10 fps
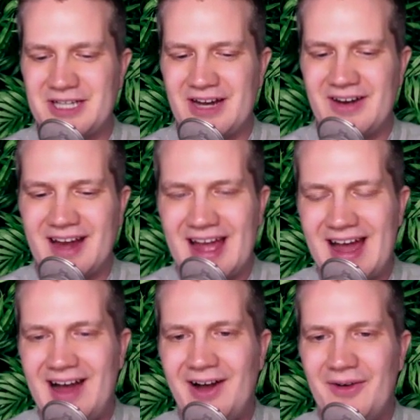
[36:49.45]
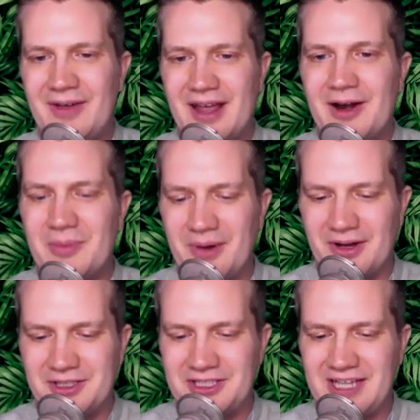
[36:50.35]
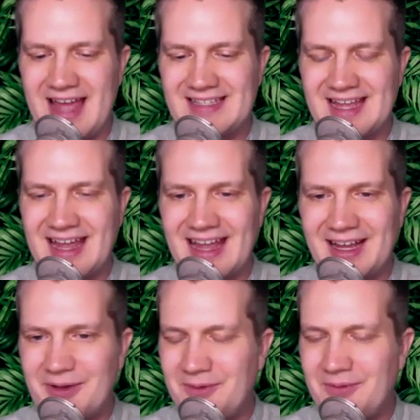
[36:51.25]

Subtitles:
sharing how in her book she has a